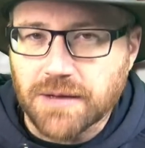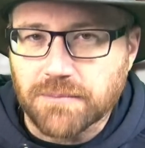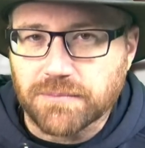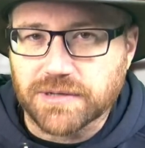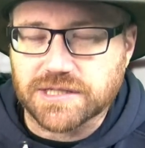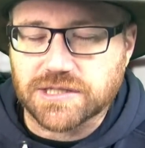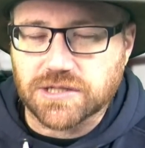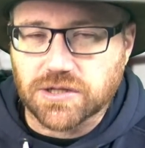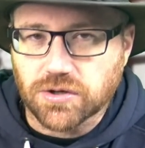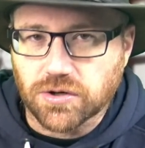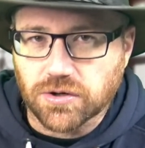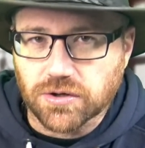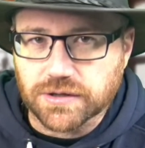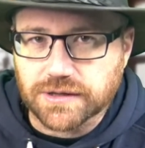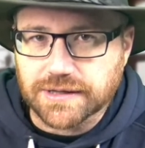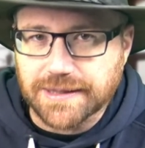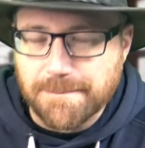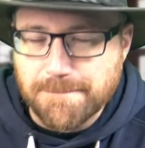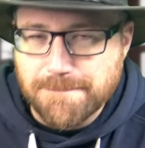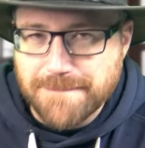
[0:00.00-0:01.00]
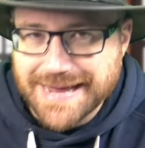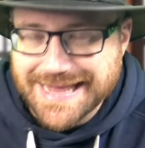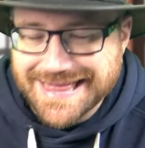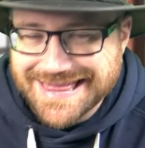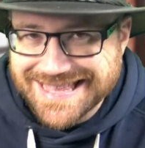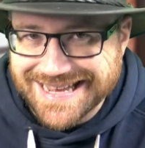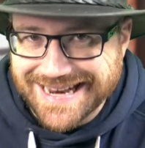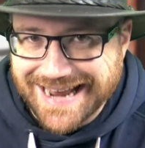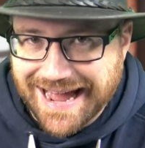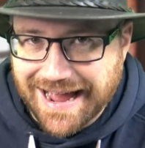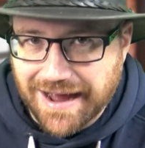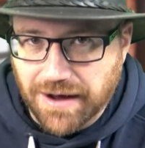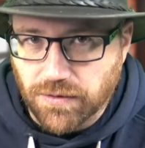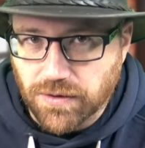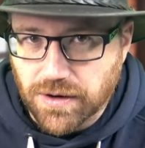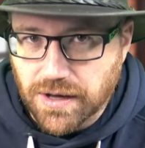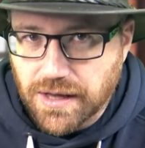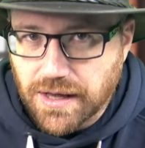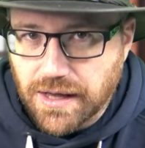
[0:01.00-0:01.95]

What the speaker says: But it's called the Mindanao